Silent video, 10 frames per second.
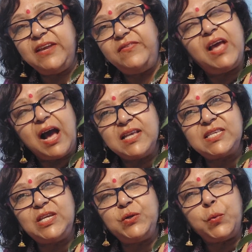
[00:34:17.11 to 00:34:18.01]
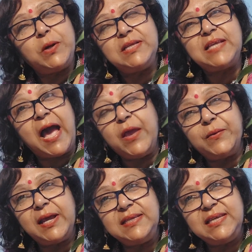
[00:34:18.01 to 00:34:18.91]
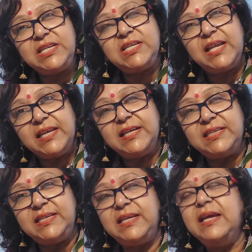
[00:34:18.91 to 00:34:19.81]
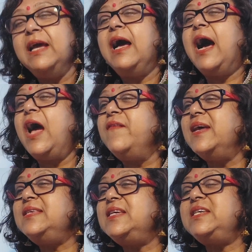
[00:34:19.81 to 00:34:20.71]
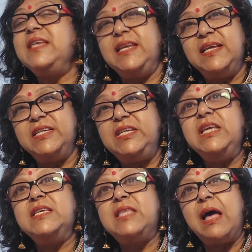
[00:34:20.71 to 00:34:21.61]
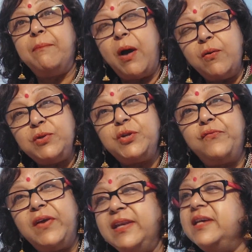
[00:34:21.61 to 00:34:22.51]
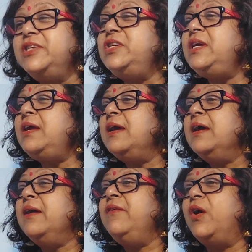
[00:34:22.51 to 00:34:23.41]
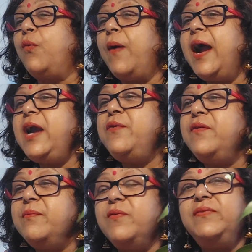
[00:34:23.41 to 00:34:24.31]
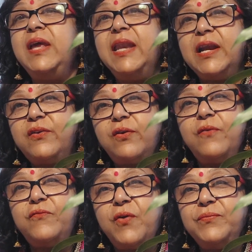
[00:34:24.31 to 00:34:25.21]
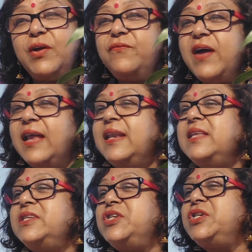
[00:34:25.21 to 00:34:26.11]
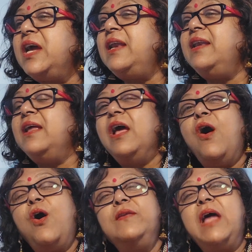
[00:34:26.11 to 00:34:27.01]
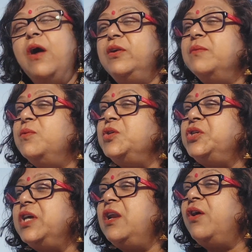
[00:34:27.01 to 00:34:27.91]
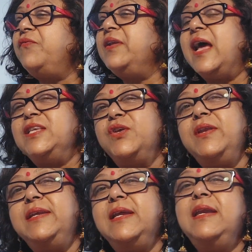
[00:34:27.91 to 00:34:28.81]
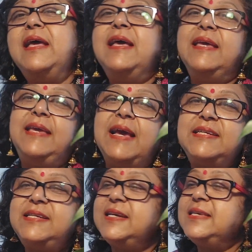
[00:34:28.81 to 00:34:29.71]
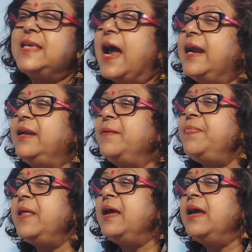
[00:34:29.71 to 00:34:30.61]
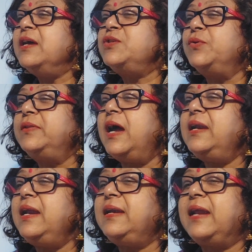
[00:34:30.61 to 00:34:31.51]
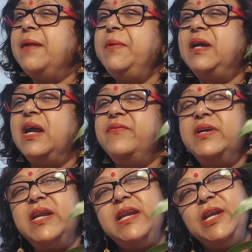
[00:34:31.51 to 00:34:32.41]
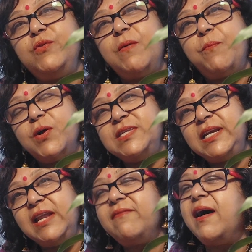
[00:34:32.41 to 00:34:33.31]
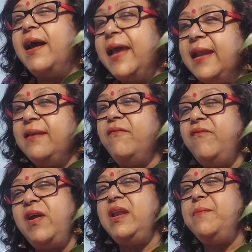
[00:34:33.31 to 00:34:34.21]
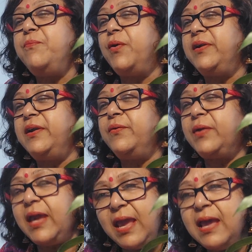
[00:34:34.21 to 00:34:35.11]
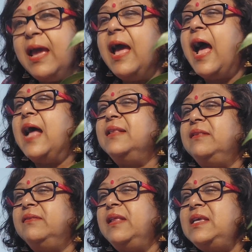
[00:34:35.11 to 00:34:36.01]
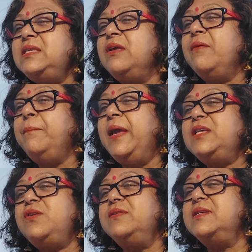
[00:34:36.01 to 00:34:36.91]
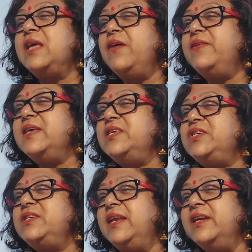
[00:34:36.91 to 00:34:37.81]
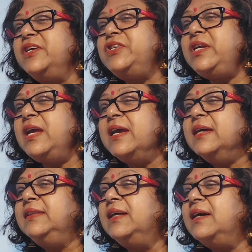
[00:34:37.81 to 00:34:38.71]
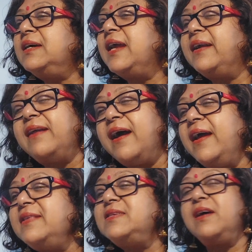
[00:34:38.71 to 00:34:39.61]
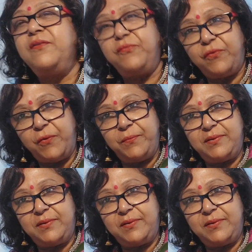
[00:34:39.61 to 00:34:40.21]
If they ask you what is ionization energy, ionization energy is the amount of energy required to remove the electron from the valence shell or the outermost shell of an isolated gaseous atom so that it can be converted into a positive ion. Very important. Okay, and this, based on this ionization energy, the cations are formed.